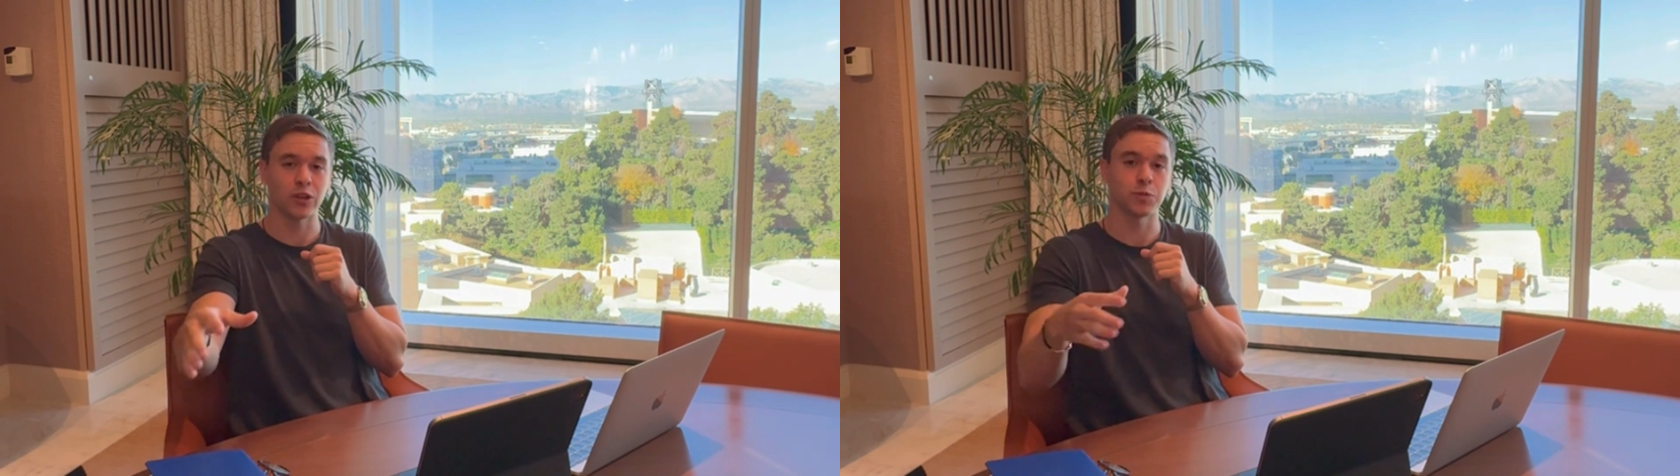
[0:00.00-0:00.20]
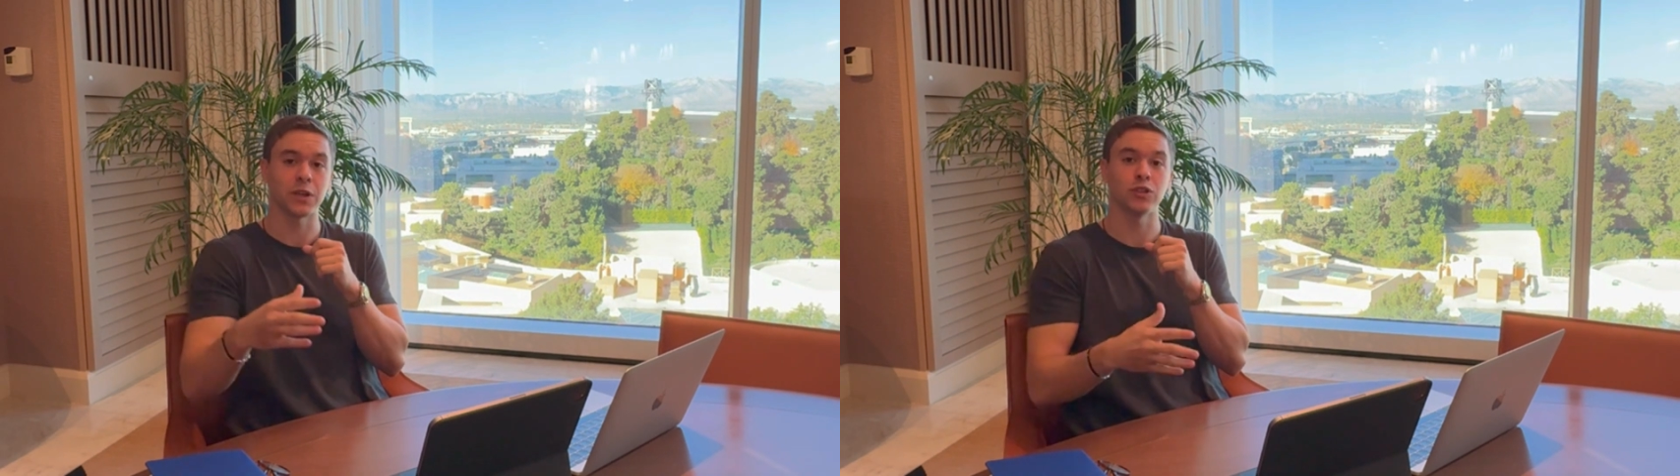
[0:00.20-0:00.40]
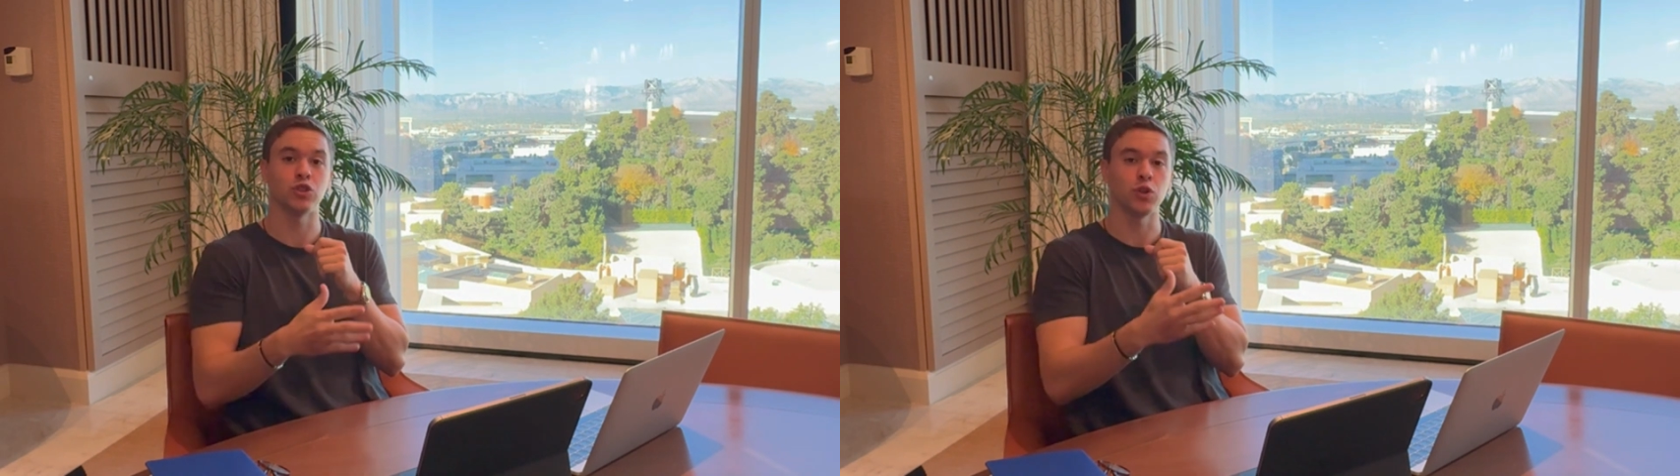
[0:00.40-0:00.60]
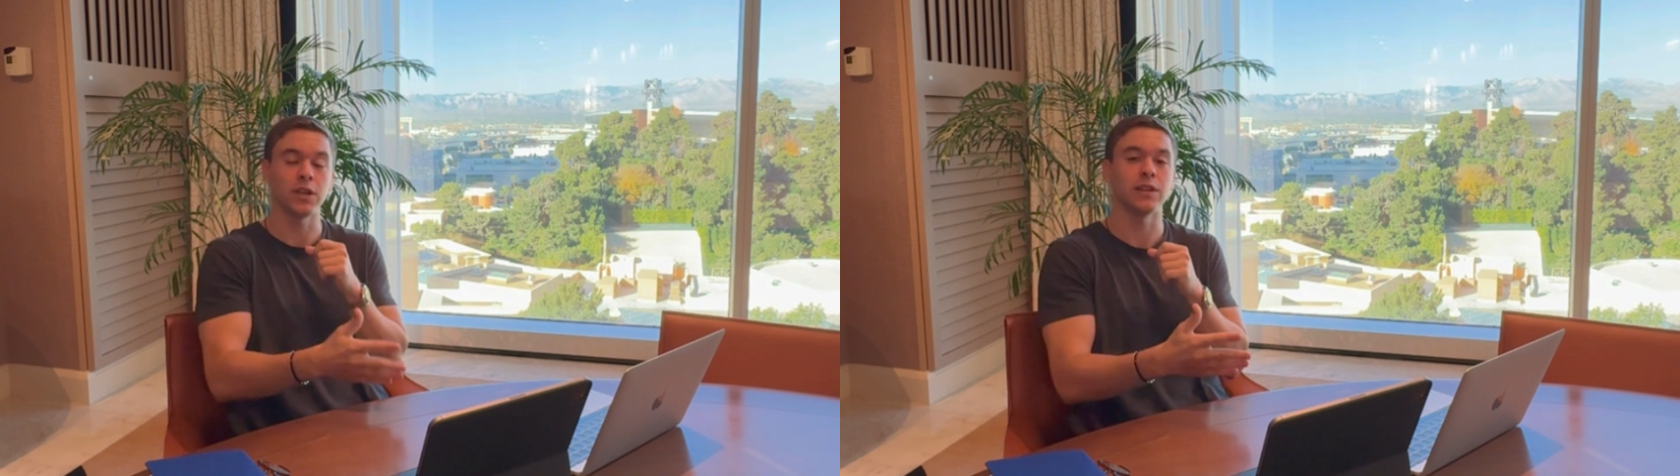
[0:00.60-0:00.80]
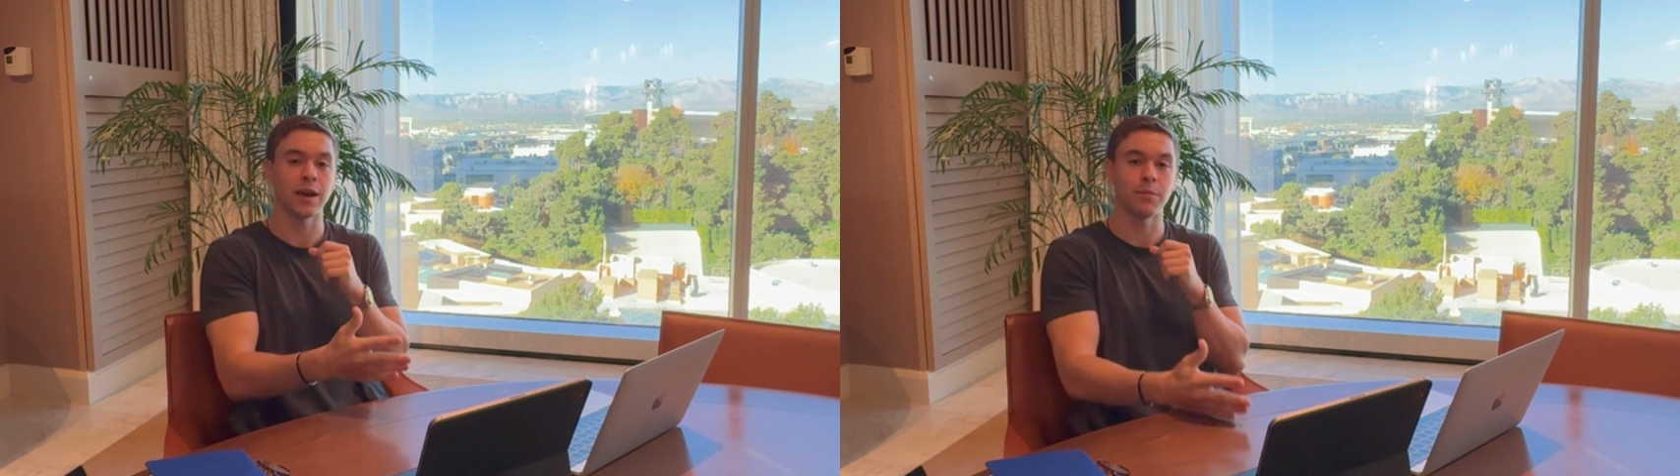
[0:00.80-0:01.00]
it's because you
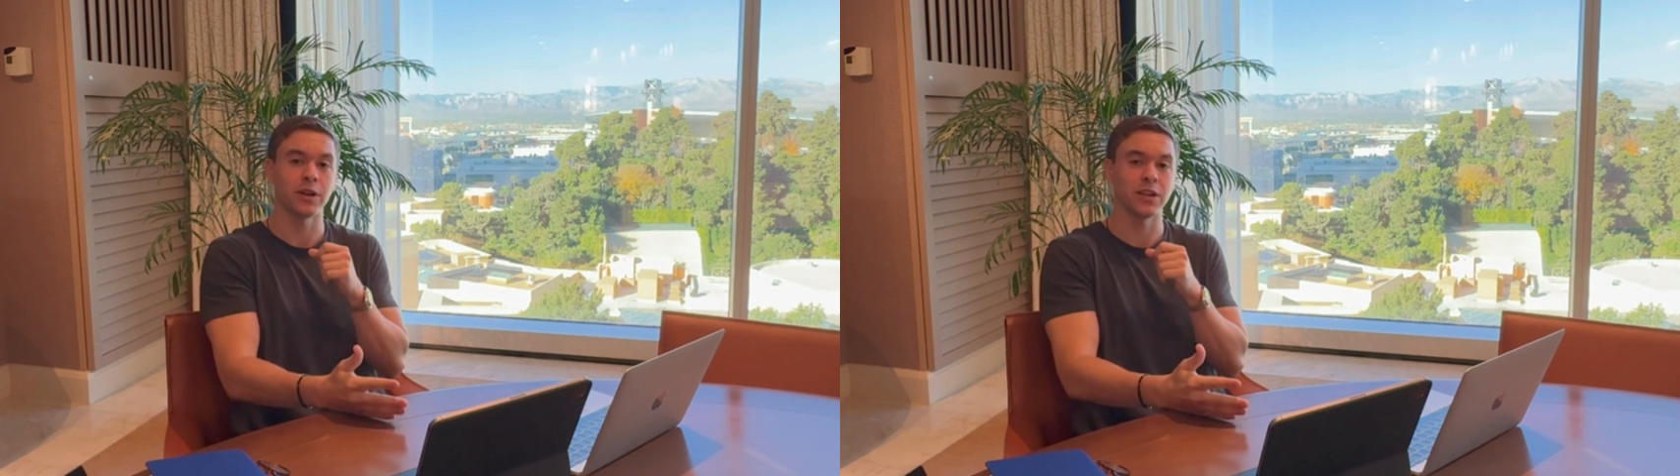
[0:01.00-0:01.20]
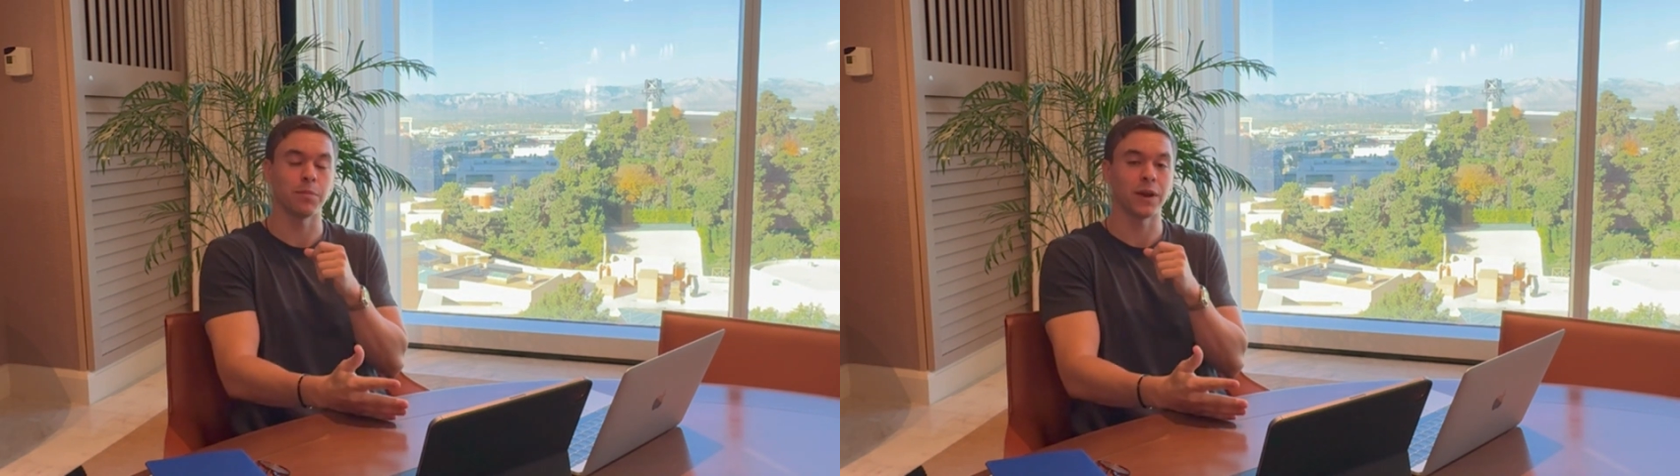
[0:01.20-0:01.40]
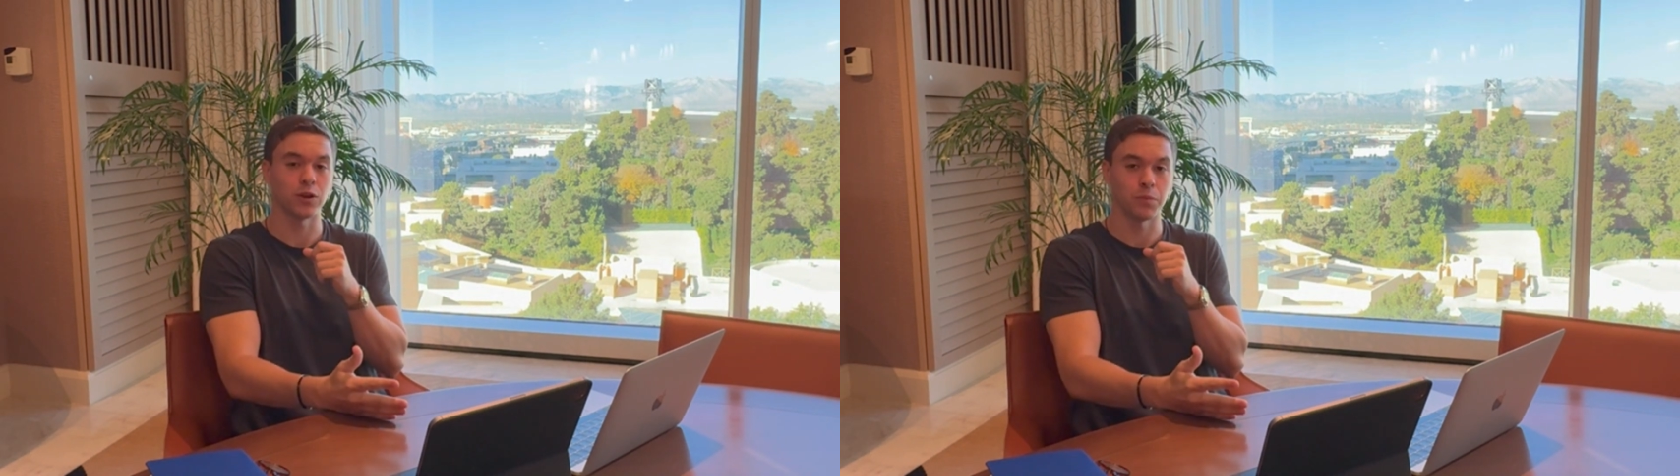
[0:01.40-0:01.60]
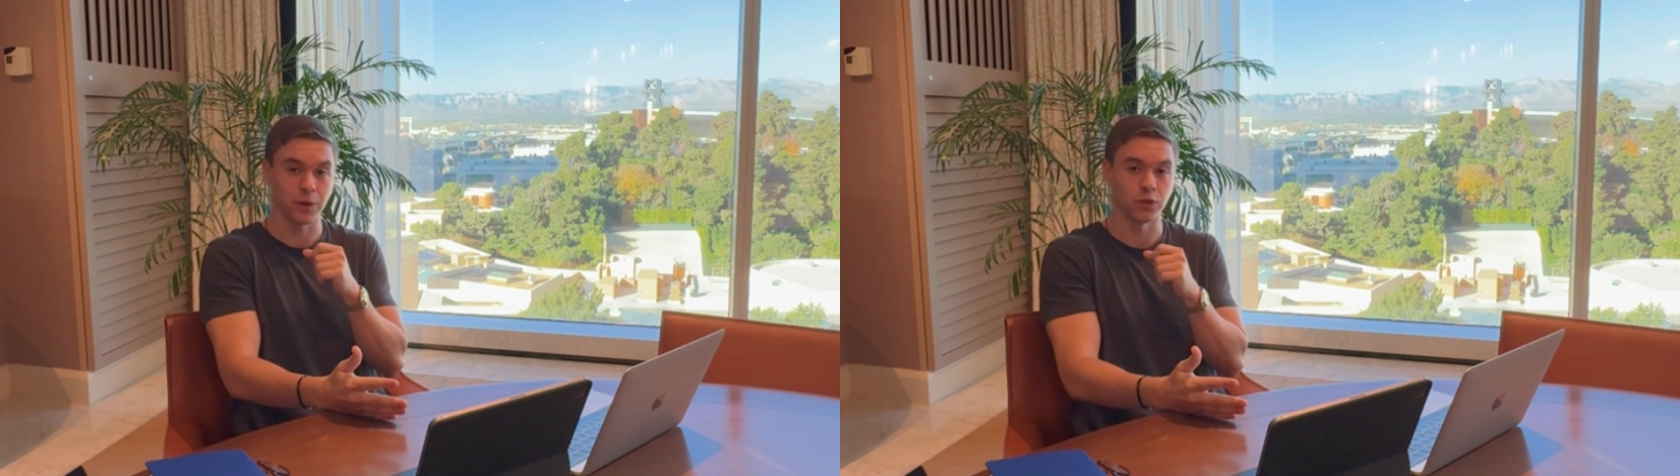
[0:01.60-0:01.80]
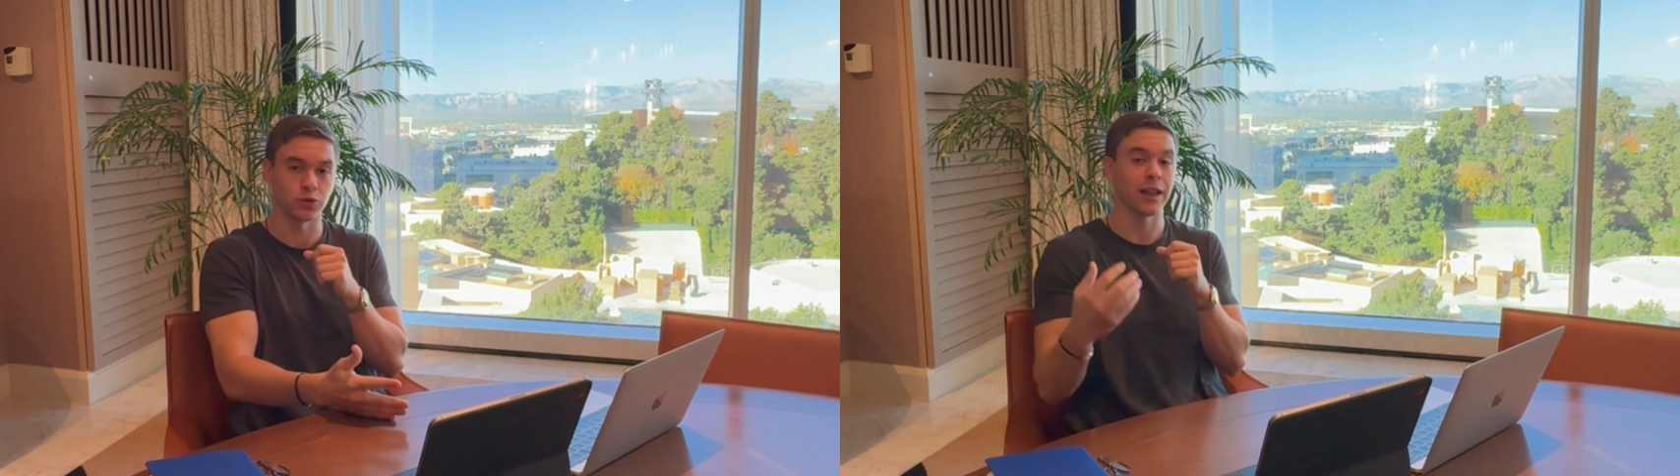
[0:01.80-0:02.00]
need that money to pay your bills.